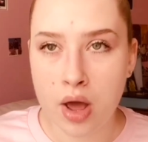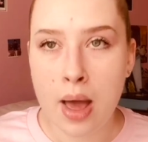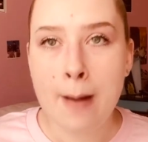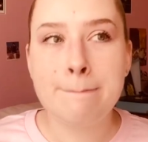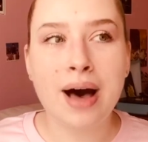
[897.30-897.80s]

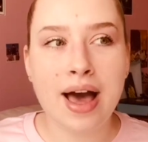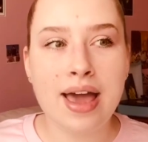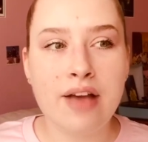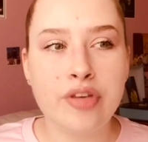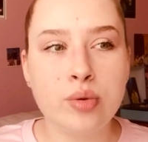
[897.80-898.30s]
But
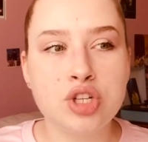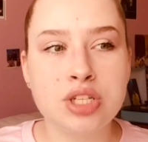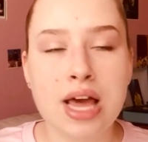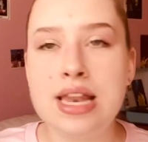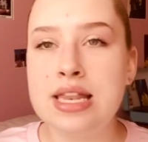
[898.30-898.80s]
if it was just
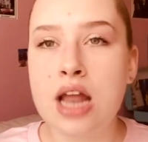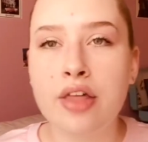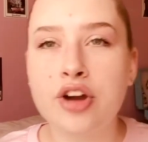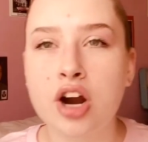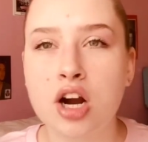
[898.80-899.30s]

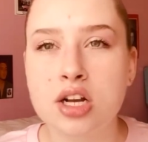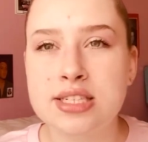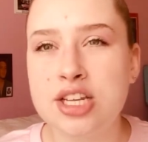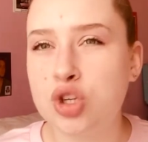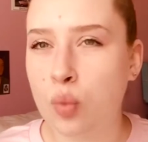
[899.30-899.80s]
another
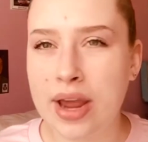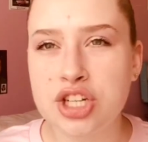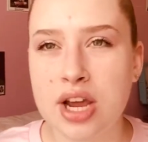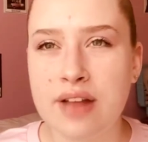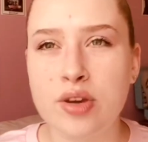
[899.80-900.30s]

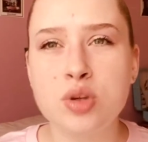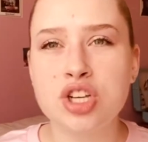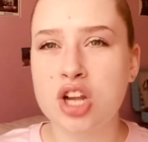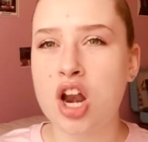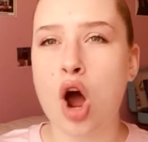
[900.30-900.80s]
situation, if he was just
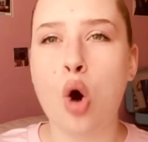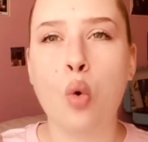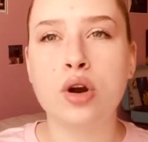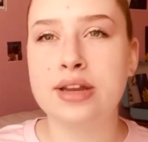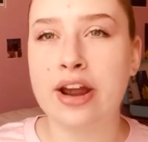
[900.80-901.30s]
an ordinary